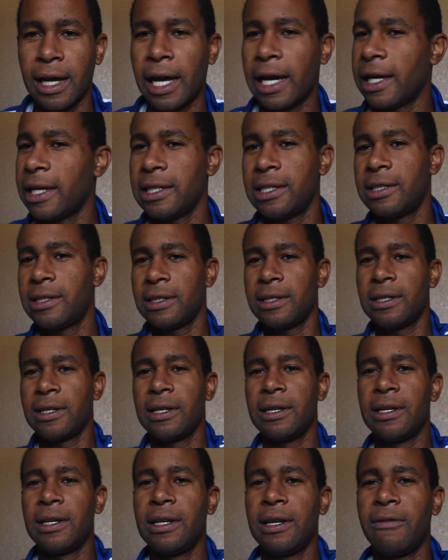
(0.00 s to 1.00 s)
I guess,
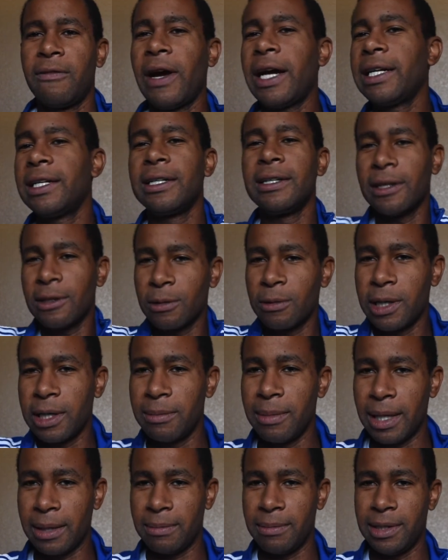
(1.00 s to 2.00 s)
find another way to
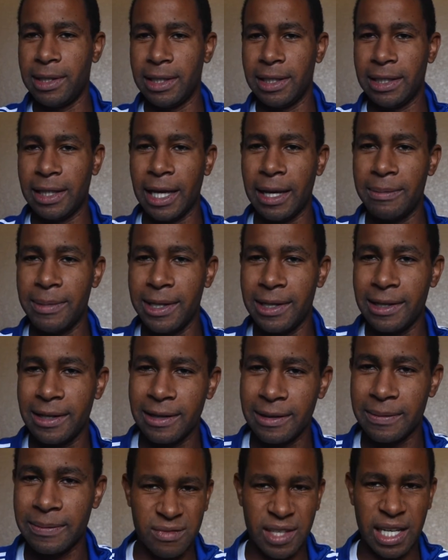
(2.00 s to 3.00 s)
make money, damn it.
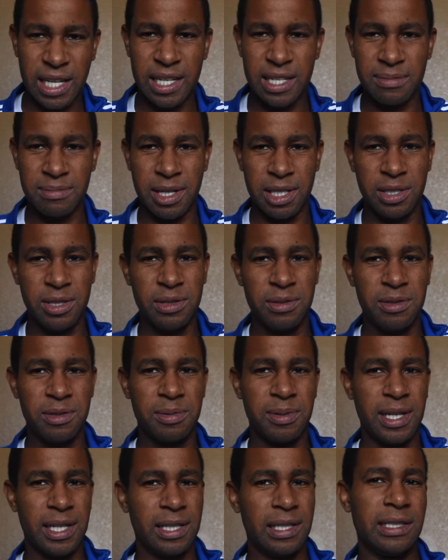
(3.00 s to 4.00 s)
I guess my tune's
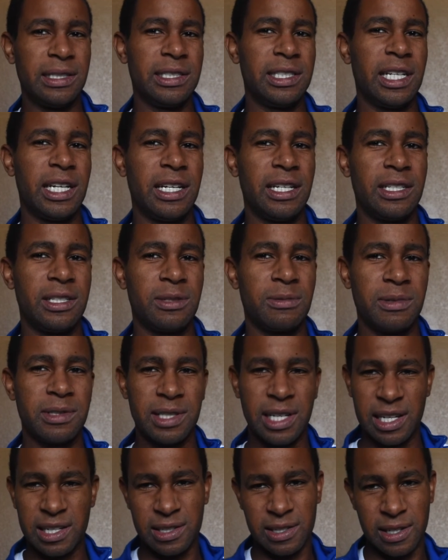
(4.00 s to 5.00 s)
probably gonna change once
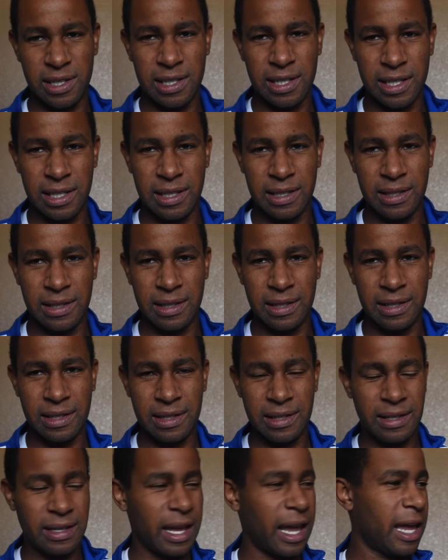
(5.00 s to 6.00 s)
I start getting
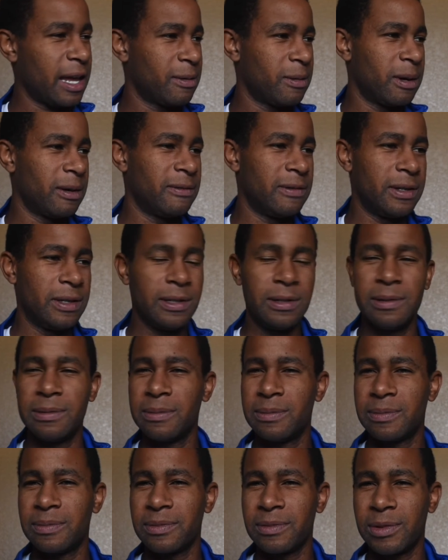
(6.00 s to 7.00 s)
ad revenue,
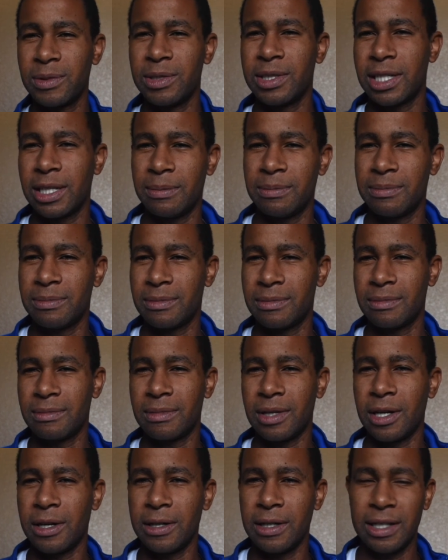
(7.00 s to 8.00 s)
which I'm
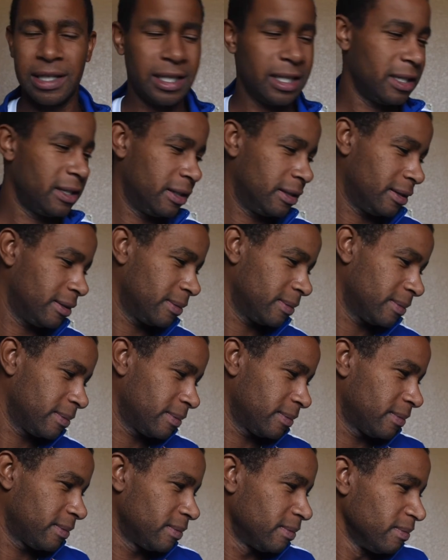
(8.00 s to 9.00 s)
already getting.
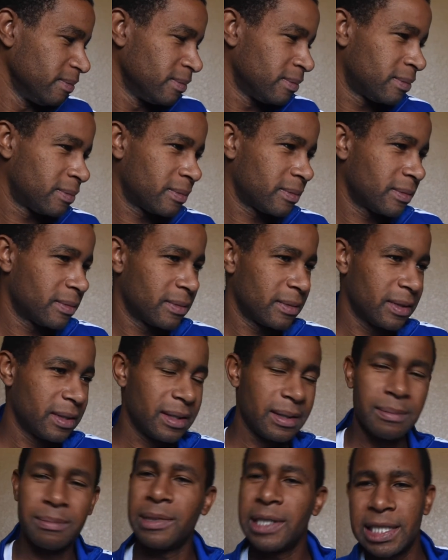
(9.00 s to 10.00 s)

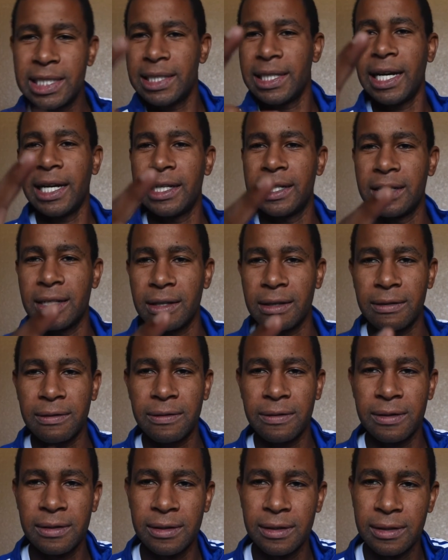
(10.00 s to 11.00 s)
But it's not
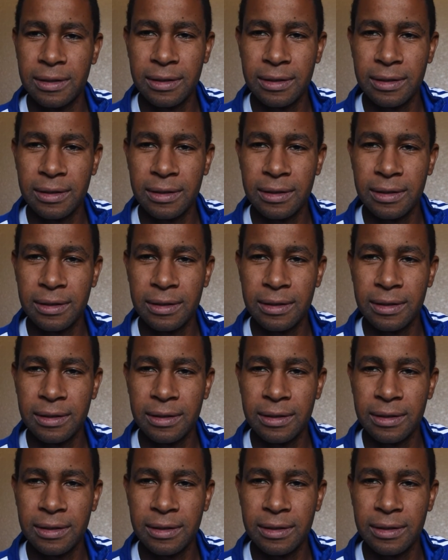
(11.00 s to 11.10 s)
enough.